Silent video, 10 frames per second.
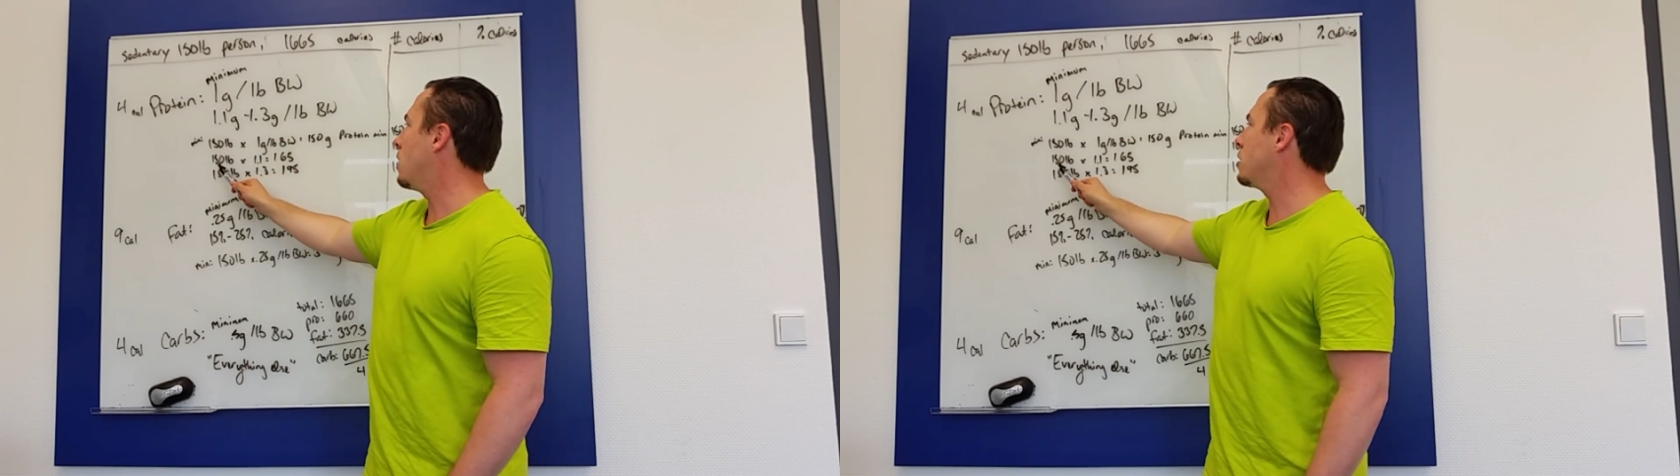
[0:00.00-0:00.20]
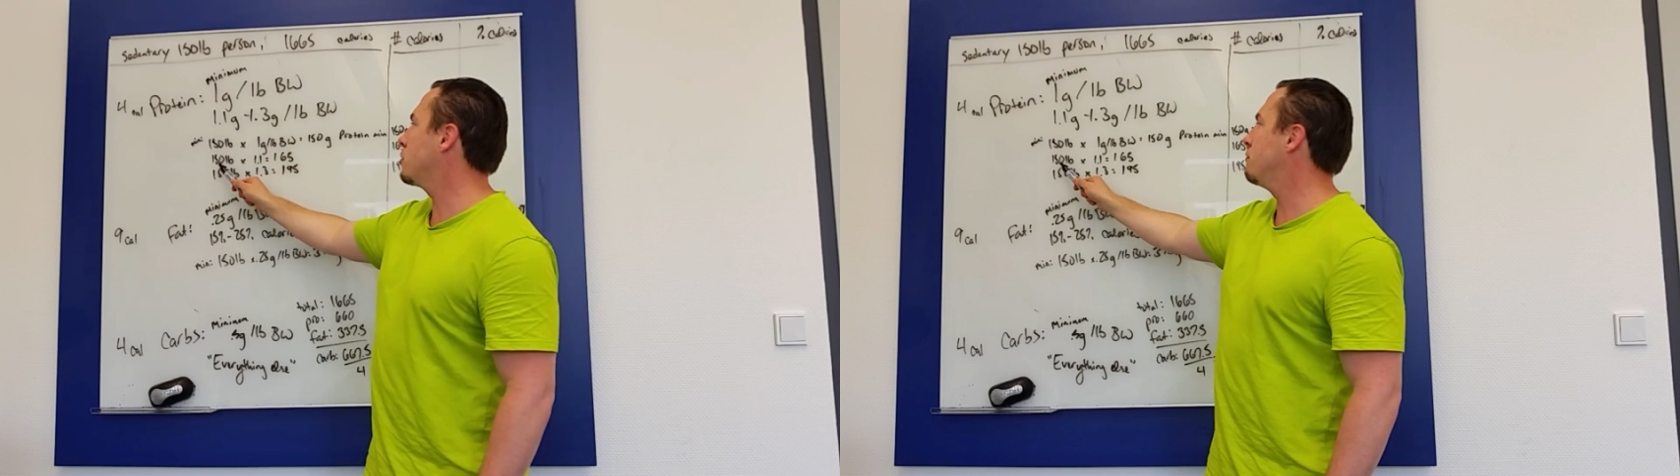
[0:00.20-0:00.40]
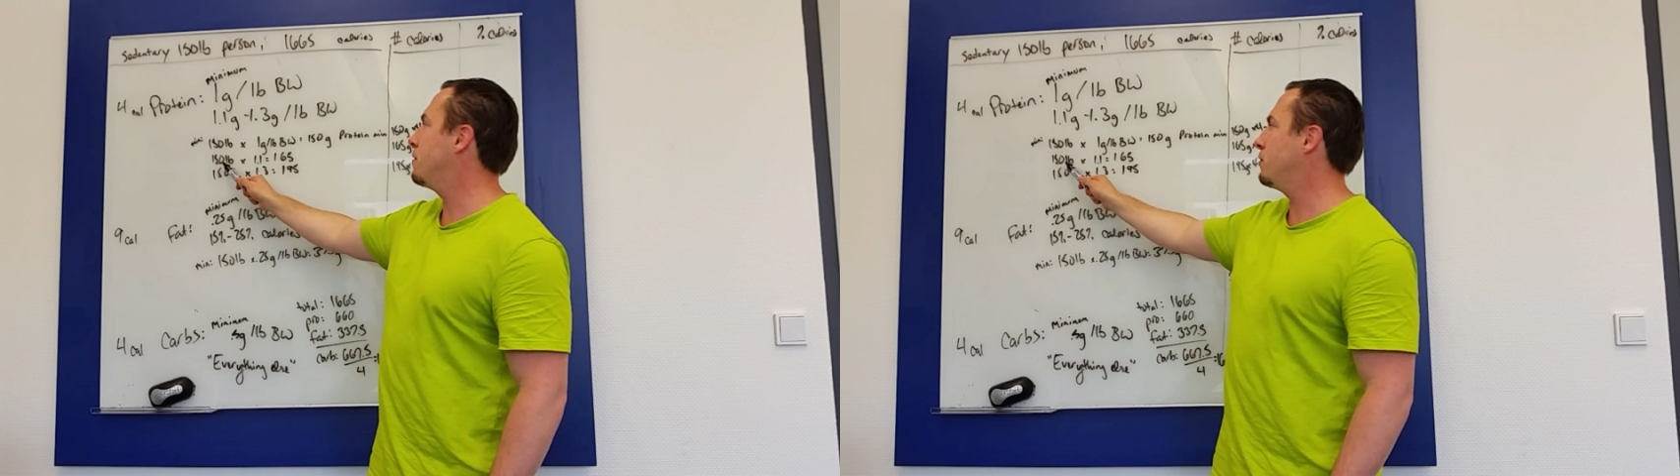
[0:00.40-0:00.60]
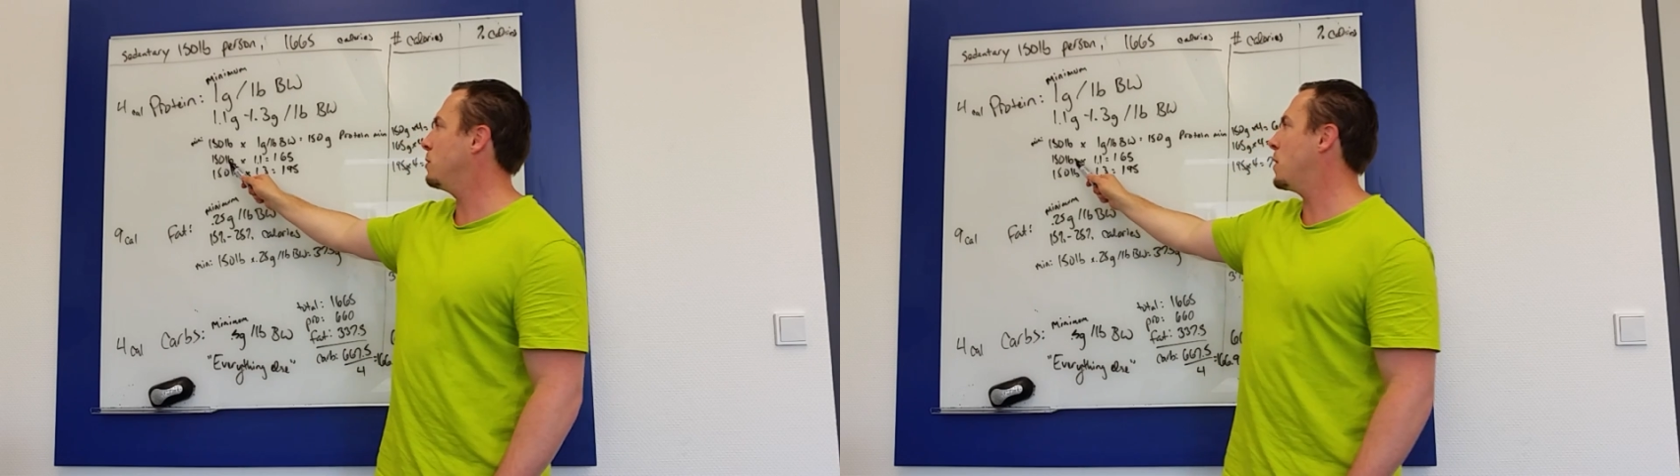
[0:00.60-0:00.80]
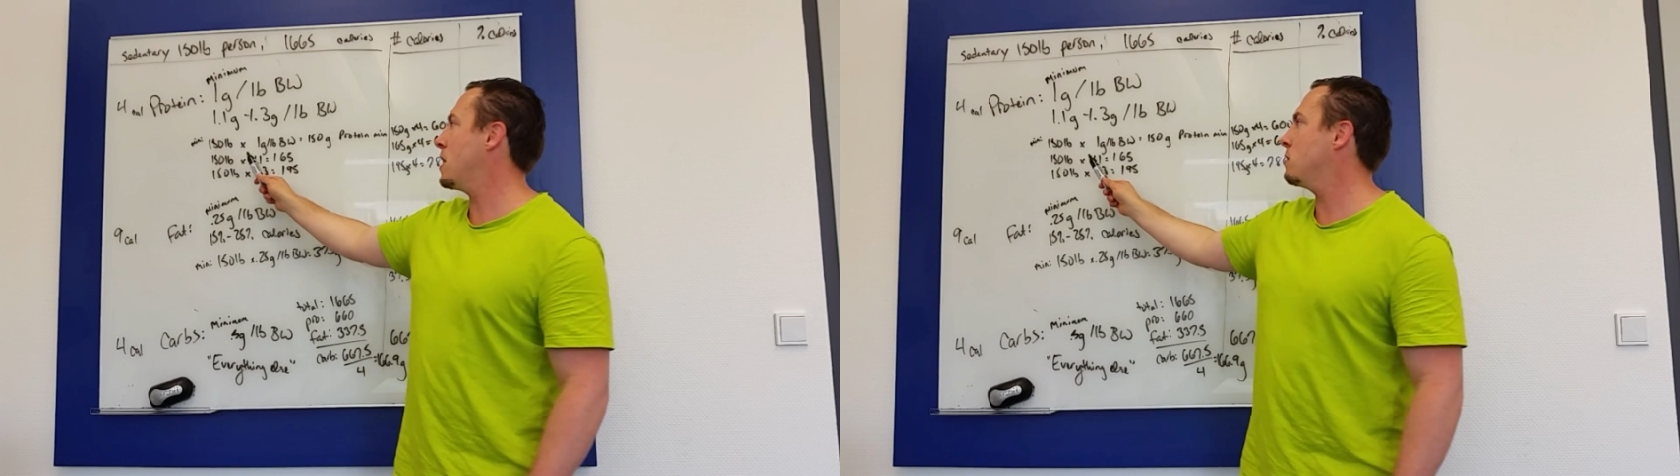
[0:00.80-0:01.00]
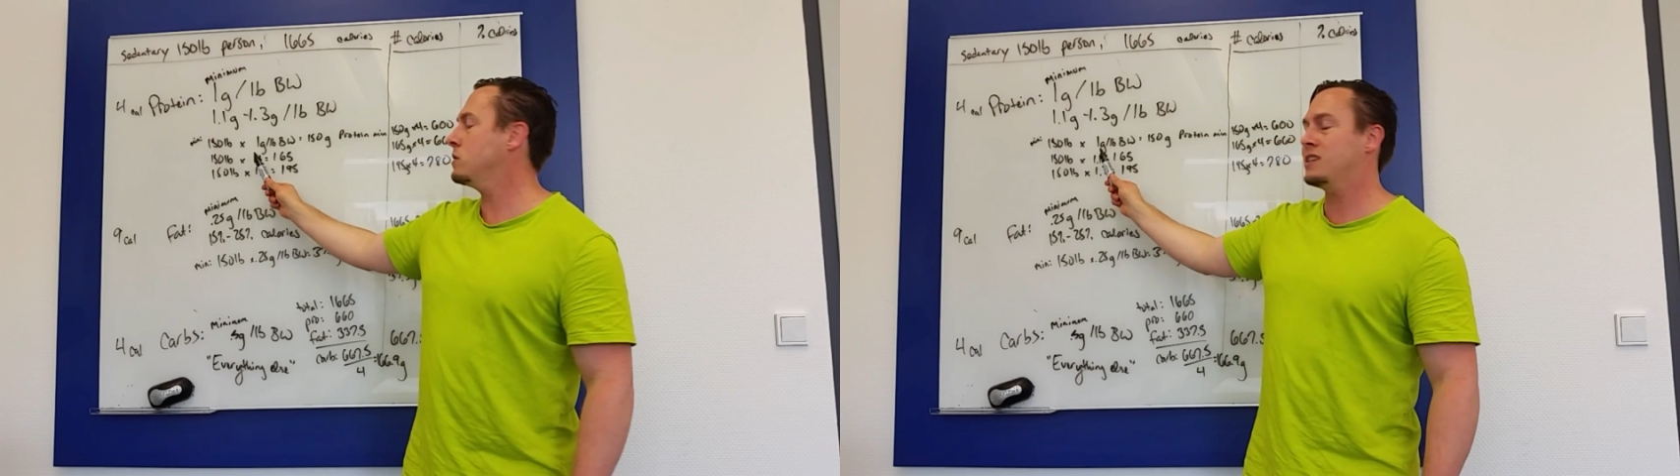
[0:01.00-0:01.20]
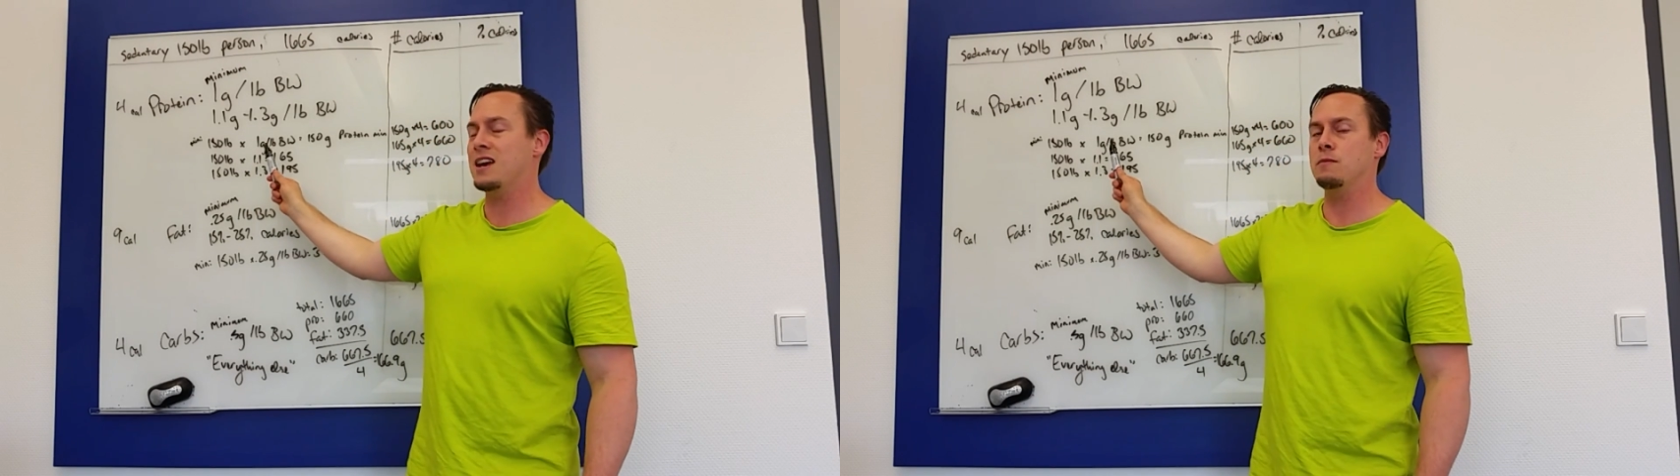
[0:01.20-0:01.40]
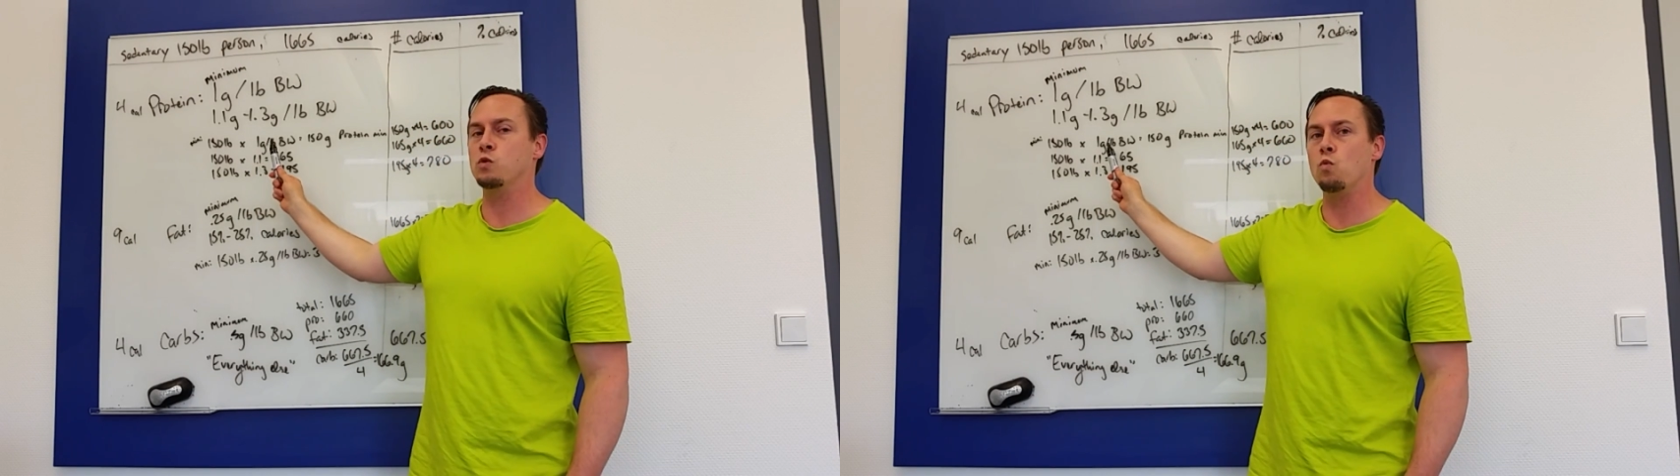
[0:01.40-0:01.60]
150 pounds
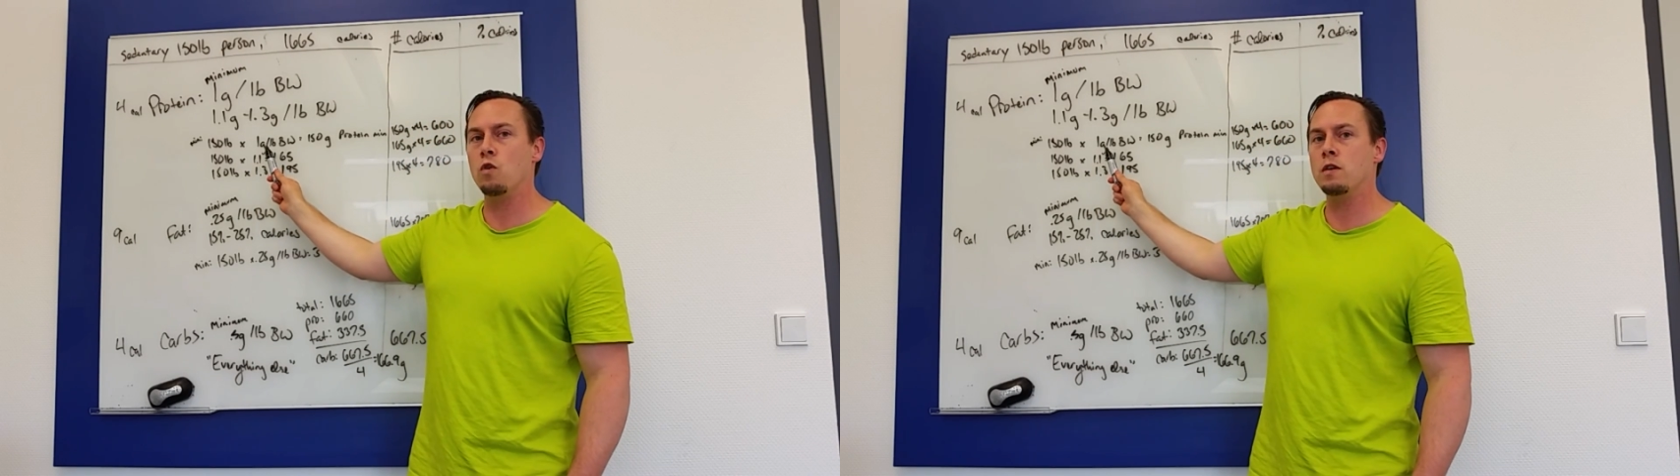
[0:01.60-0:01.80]
times